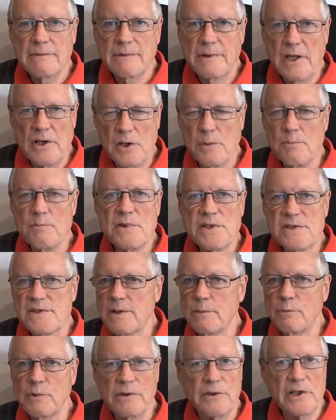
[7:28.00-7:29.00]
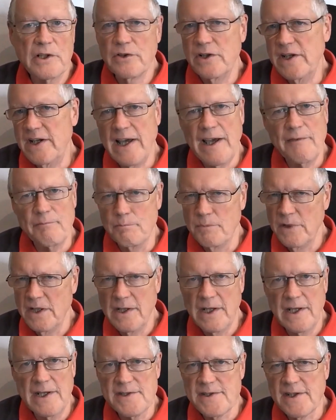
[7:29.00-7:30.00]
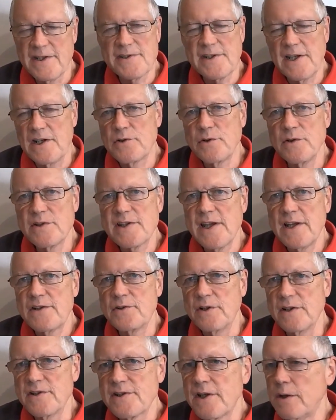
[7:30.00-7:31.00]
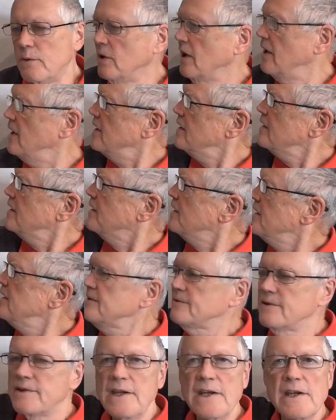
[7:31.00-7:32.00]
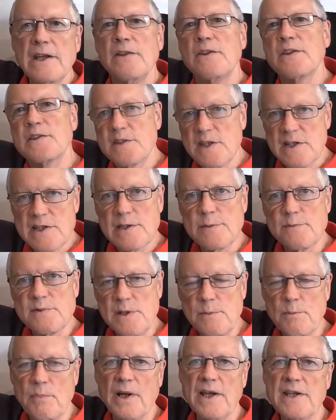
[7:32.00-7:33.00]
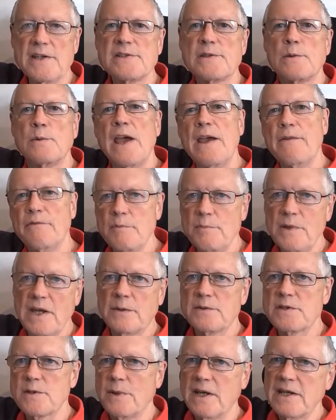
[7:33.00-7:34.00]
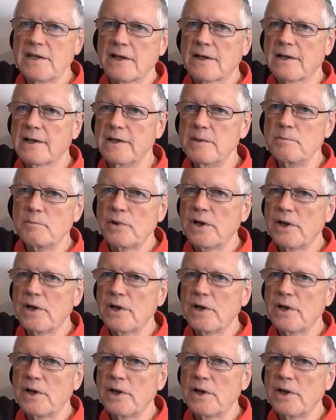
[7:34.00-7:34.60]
the numbers that were agreed haven't been hit, et cetera, et cetera. So you need the systems in place to ever be able to make a clean